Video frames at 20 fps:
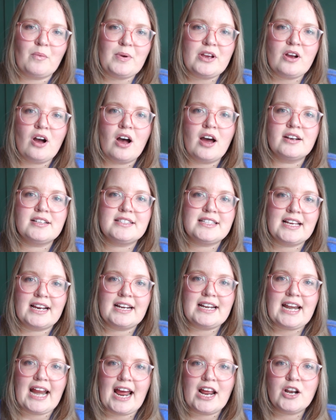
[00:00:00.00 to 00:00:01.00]
we got
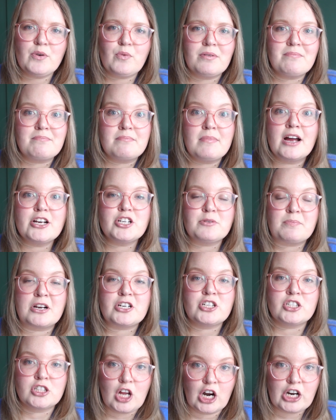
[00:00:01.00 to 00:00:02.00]
secondhand were much
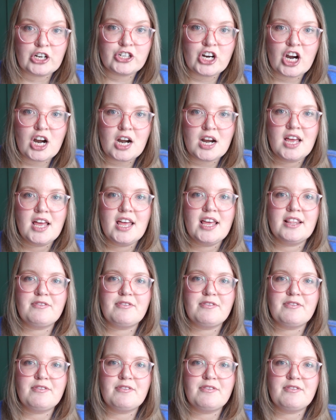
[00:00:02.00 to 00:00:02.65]
larger